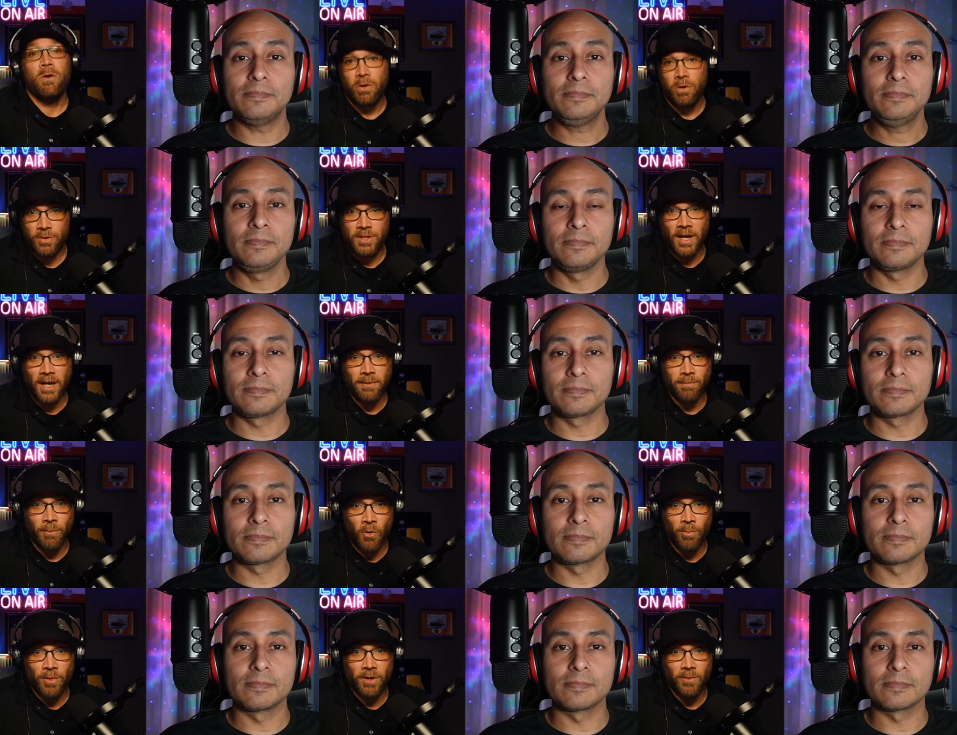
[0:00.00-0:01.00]
Speaker 1: type
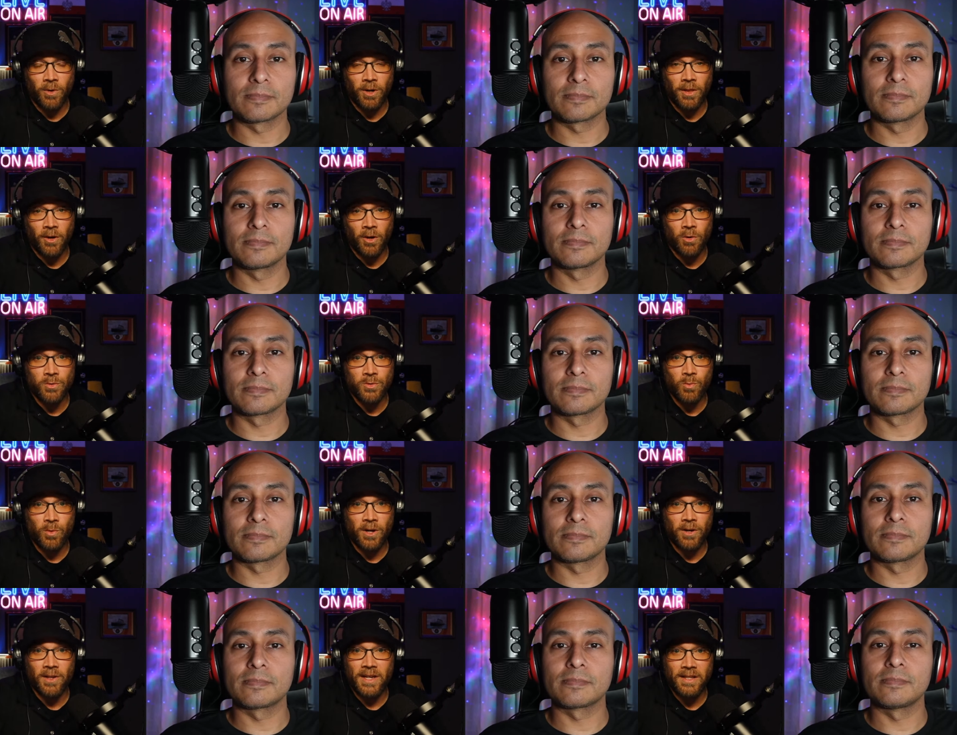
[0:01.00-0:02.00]
moment. One of those
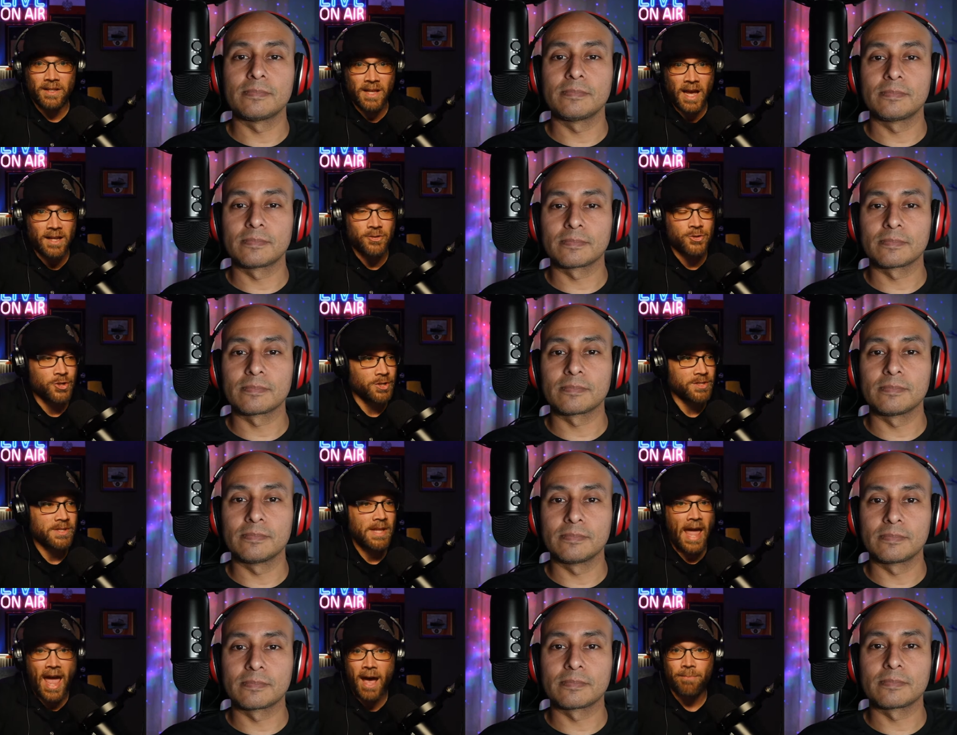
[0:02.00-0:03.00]
where, like, that just
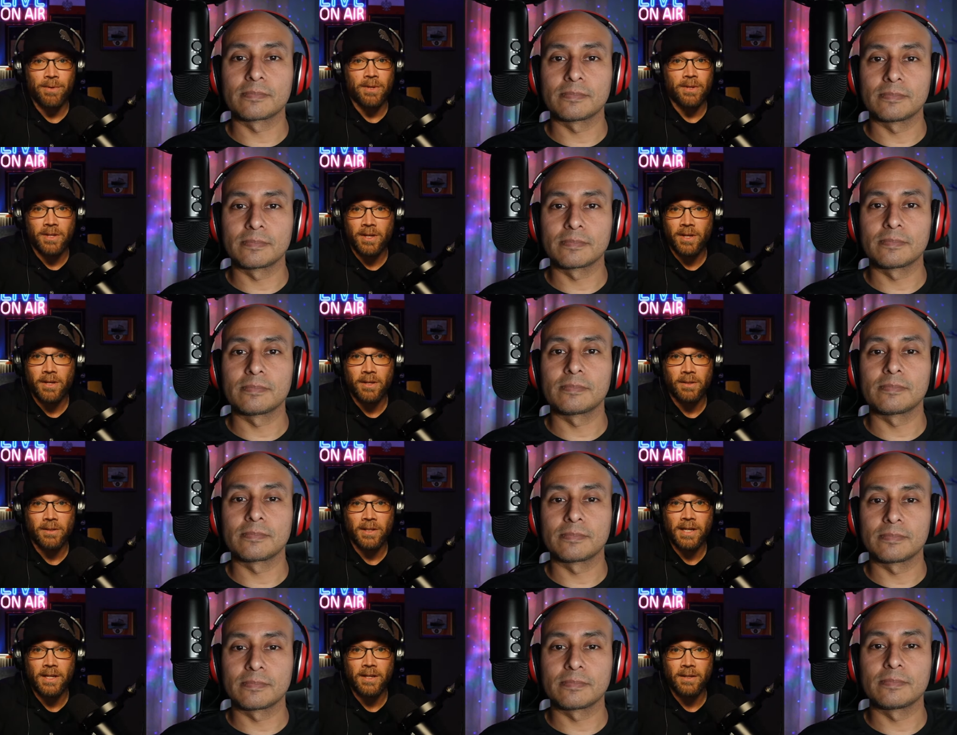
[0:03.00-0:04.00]
happened.
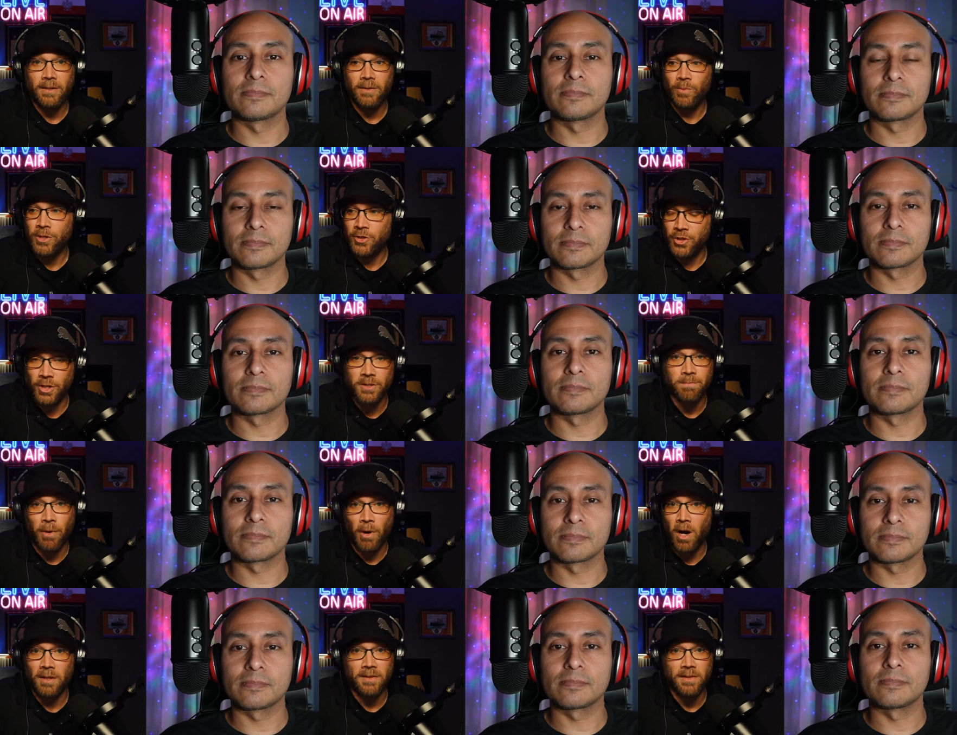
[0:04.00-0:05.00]
Like, we just
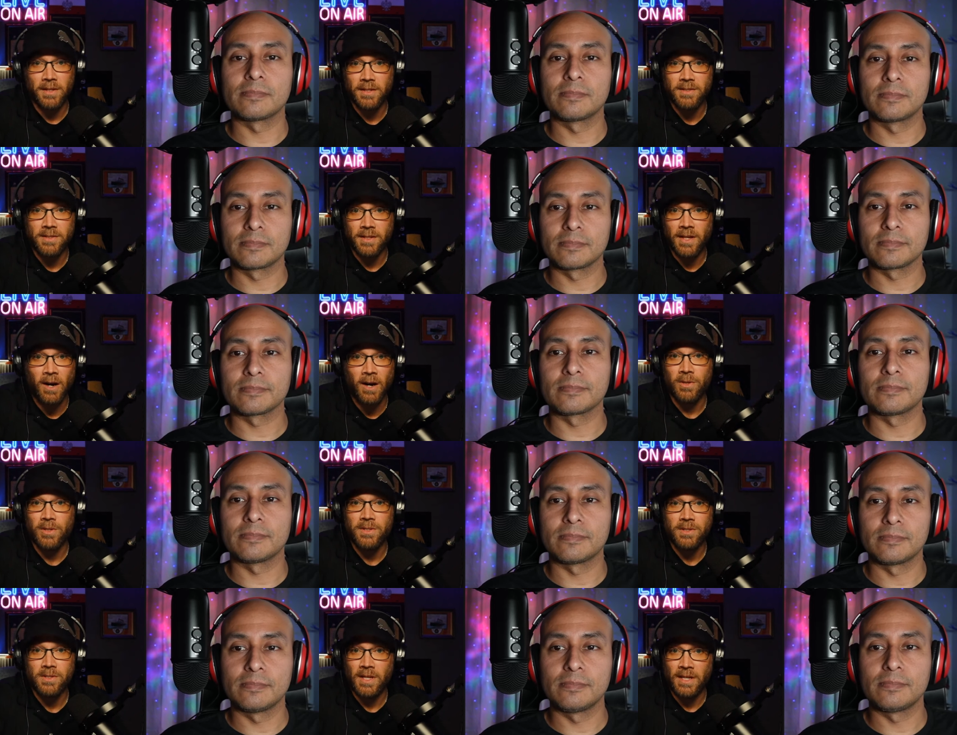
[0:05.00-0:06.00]
bought this and now
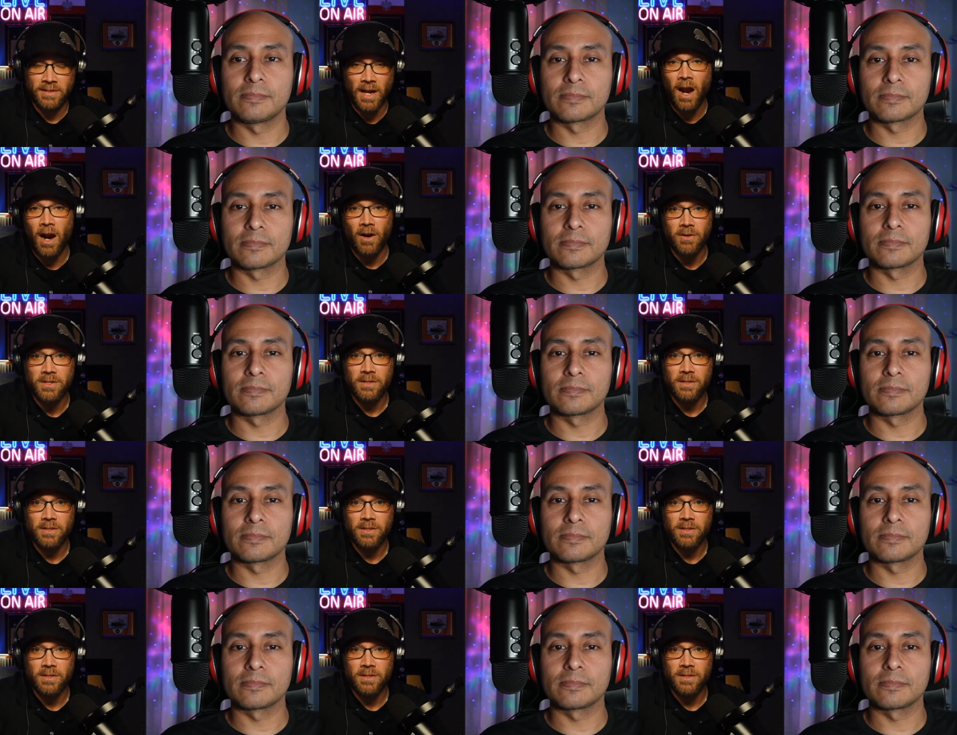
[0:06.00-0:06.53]
it's, it's ours